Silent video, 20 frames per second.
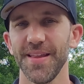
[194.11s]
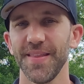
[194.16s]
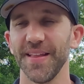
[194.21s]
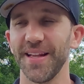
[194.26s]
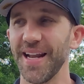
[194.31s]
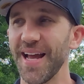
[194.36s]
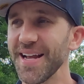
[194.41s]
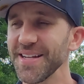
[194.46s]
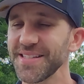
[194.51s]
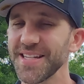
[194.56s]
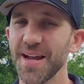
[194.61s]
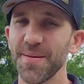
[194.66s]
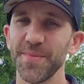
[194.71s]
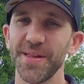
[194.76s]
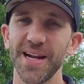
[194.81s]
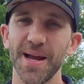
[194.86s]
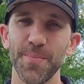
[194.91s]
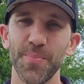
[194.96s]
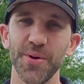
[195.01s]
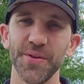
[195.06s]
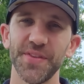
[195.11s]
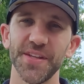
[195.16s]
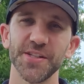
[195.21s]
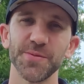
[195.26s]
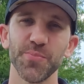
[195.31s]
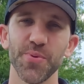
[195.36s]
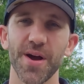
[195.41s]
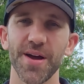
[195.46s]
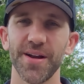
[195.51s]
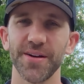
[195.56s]
The last time that I put this
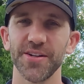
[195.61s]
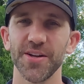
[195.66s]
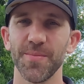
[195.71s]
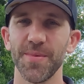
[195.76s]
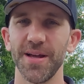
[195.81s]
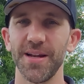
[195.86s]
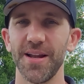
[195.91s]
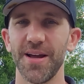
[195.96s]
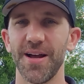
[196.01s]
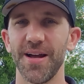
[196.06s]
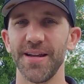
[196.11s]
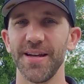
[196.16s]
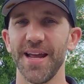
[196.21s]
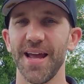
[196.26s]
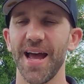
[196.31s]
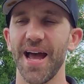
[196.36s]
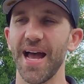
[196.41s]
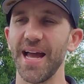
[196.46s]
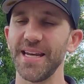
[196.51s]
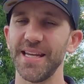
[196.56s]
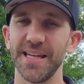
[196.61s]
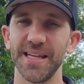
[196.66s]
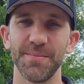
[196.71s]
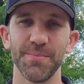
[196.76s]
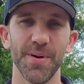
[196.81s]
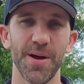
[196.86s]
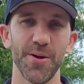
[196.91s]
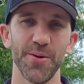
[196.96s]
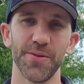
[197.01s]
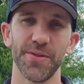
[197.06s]
product on my lawn, I
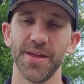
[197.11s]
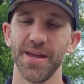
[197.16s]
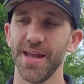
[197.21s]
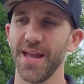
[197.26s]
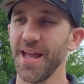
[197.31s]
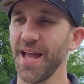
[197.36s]
did both.